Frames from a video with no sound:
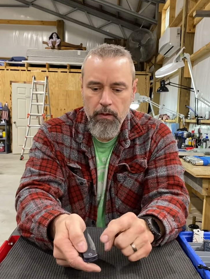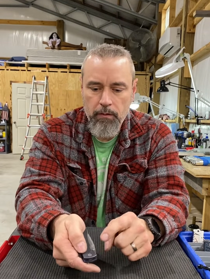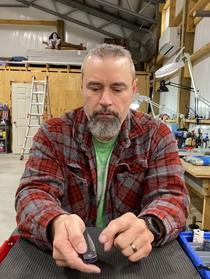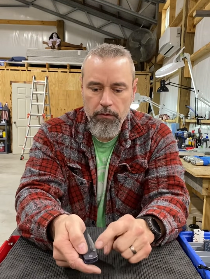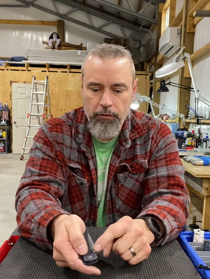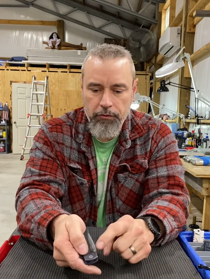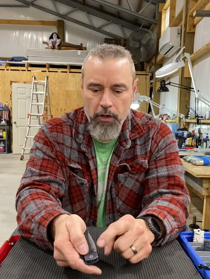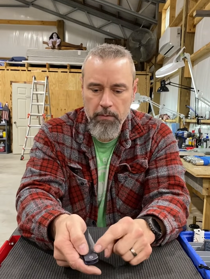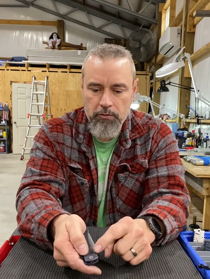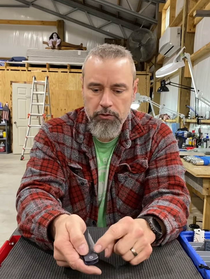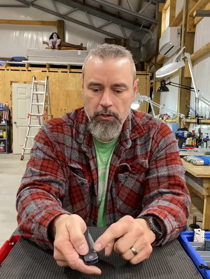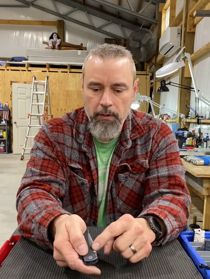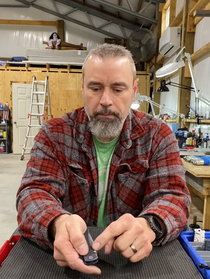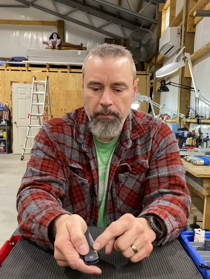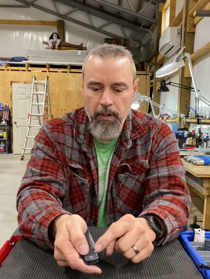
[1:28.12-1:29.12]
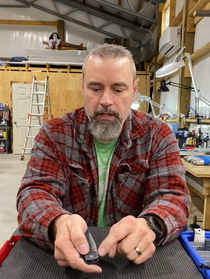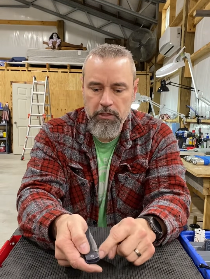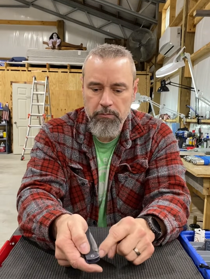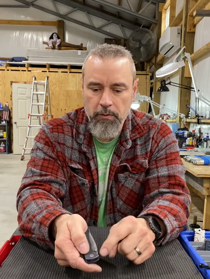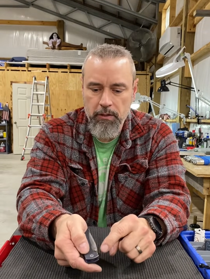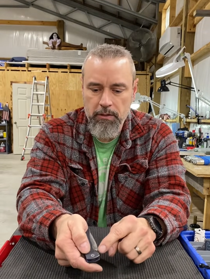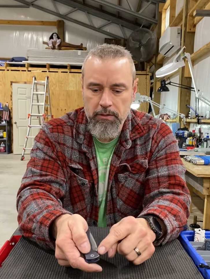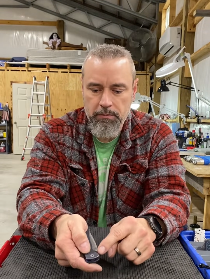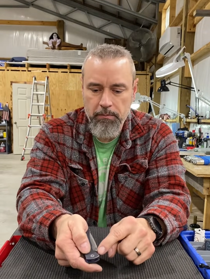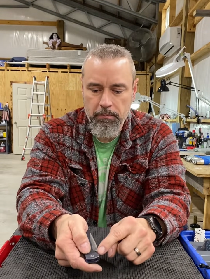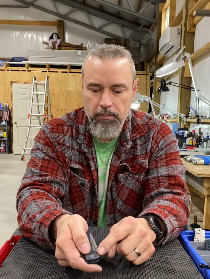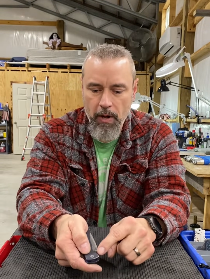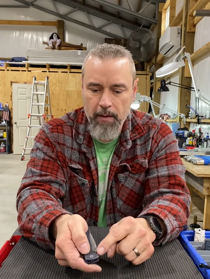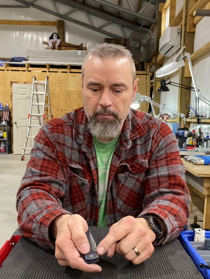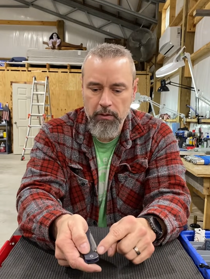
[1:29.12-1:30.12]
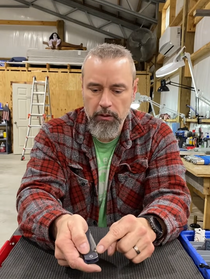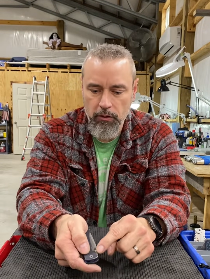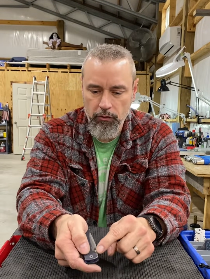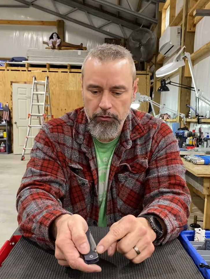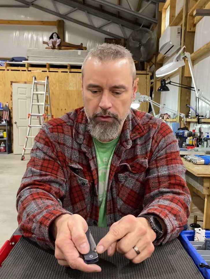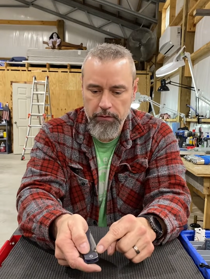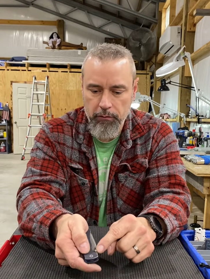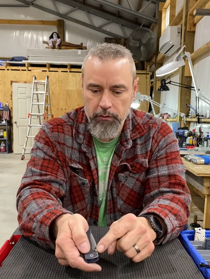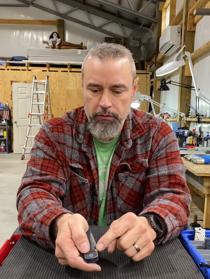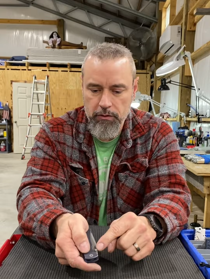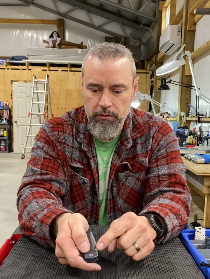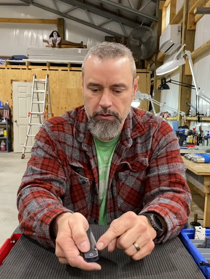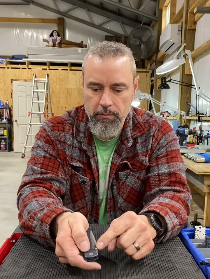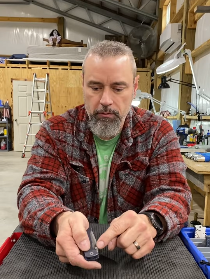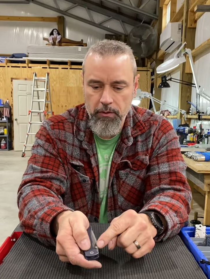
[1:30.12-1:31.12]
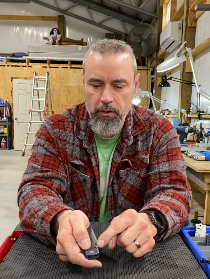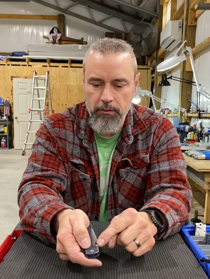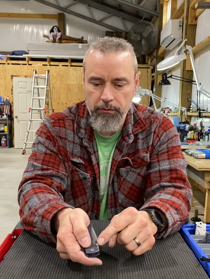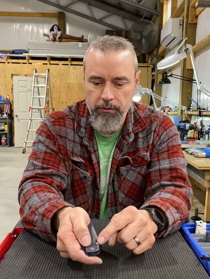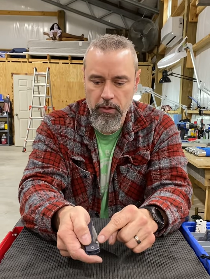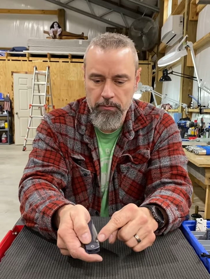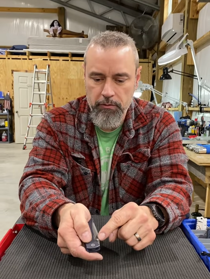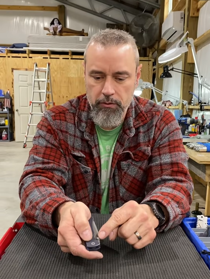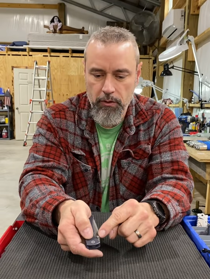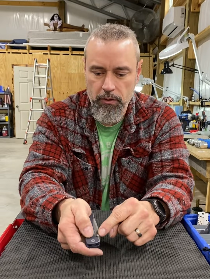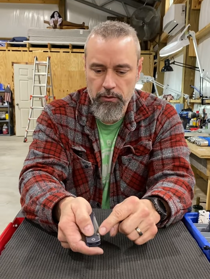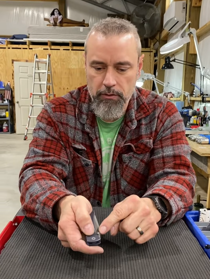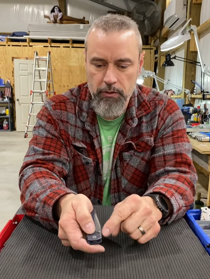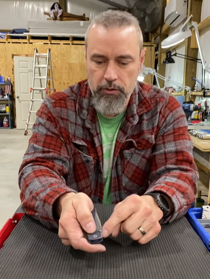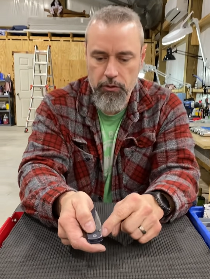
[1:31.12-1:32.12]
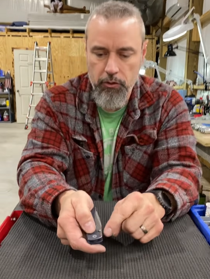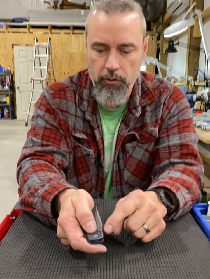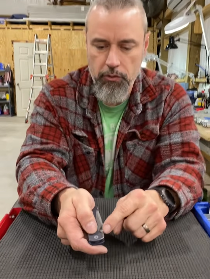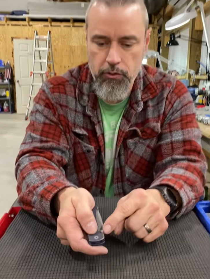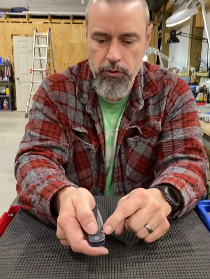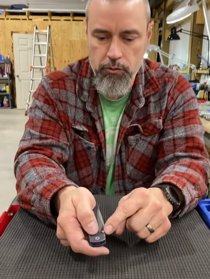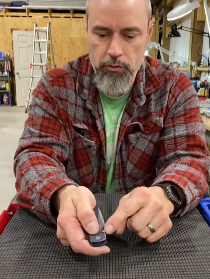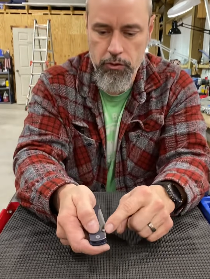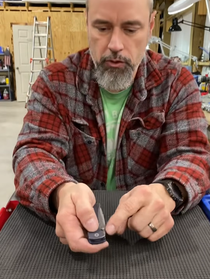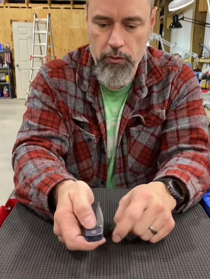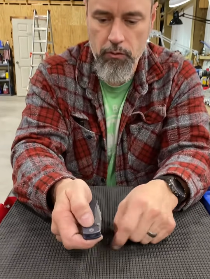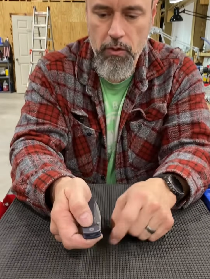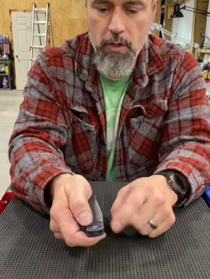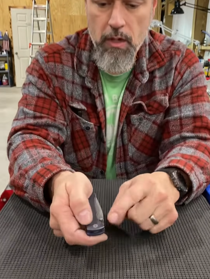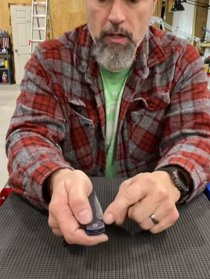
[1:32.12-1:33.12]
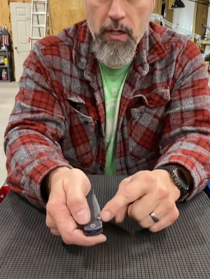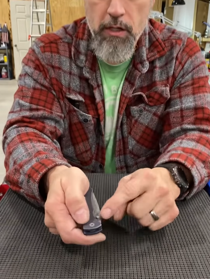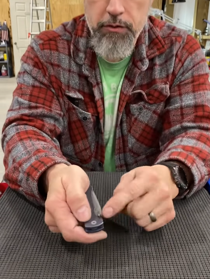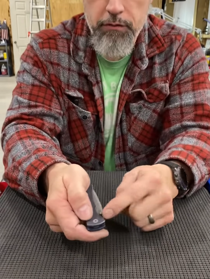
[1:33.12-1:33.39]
the thumb stud placement is probably a little different than some of the other thumb studs that you're used to. It's